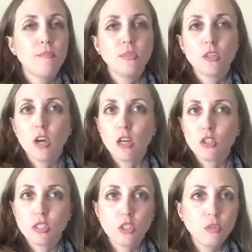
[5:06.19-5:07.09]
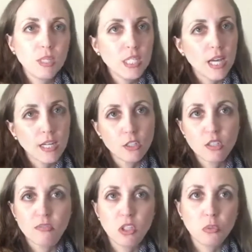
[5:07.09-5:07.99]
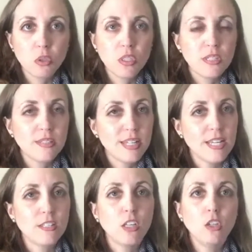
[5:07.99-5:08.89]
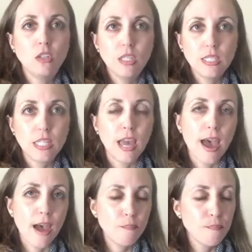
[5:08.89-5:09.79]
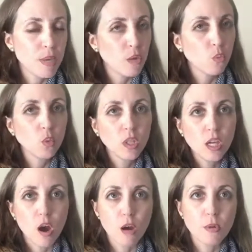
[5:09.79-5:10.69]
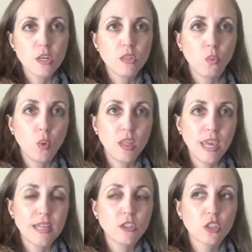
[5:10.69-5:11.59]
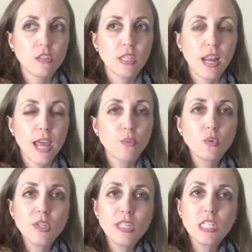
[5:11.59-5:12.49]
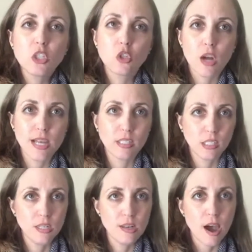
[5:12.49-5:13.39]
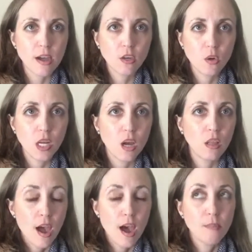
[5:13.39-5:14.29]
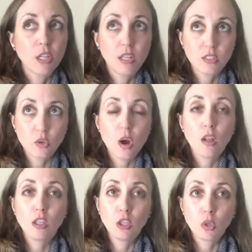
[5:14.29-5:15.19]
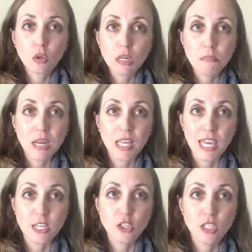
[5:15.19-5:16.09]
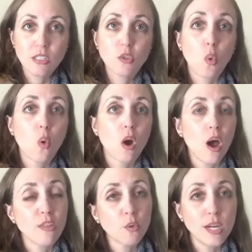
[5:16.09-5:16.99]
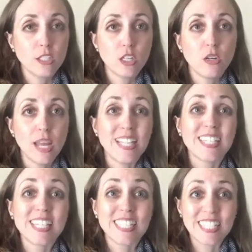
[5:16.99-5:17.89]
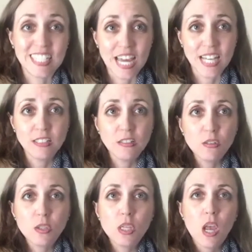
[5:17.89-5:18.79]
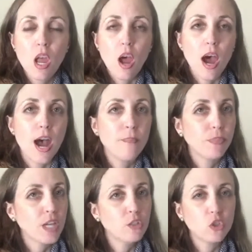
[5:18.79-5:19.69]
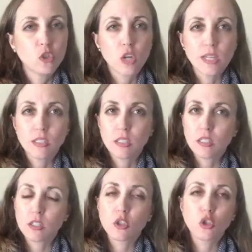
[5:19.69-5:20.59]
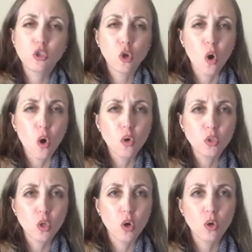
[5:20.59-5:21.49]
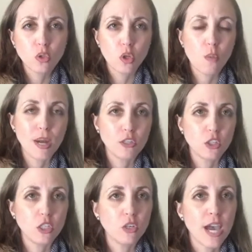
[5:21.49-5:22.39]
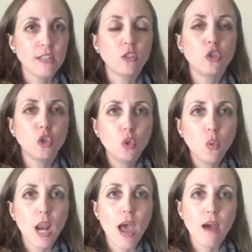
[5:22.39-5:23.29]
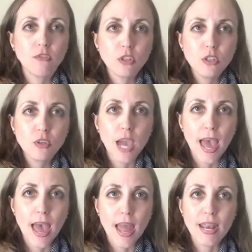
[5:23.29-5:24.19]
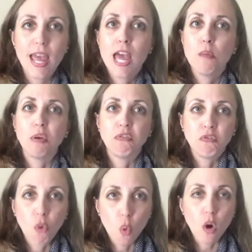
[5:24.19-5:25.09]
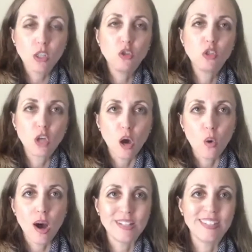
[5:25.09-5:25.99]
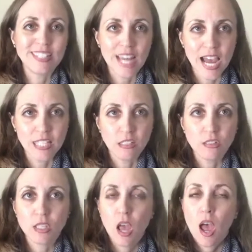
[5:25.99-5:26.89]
There are just too many doctors available these days. You need to be really armored with answers. And I really stress not going on cholesterol lowering medications, or otherwise known as statins. I stress this so much to you guys. Do whatever you can before you go on statins.